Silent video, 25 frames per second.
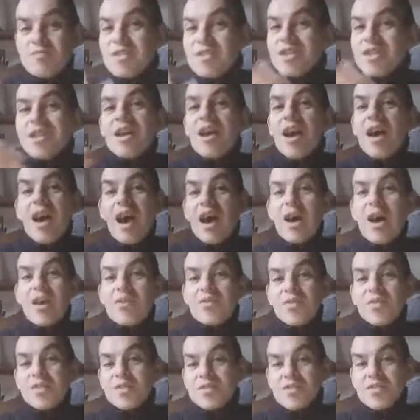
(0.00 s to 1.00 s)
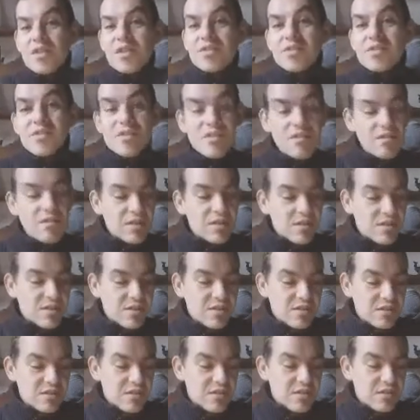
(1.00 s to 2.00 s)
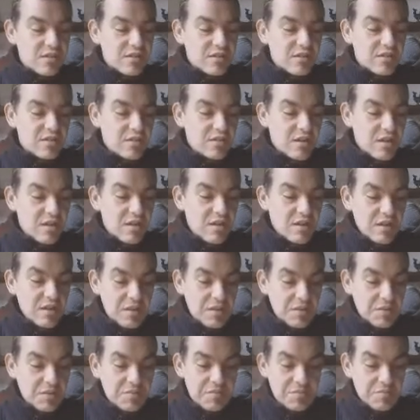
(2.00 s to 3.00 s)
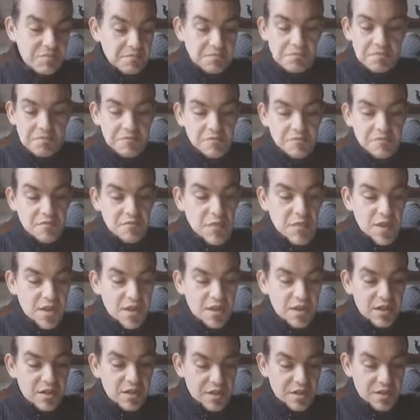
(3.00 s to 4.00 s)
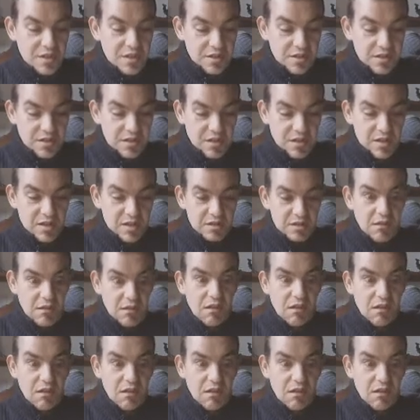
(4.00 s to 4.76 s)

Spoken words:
grave, it's not serious, it's not anything like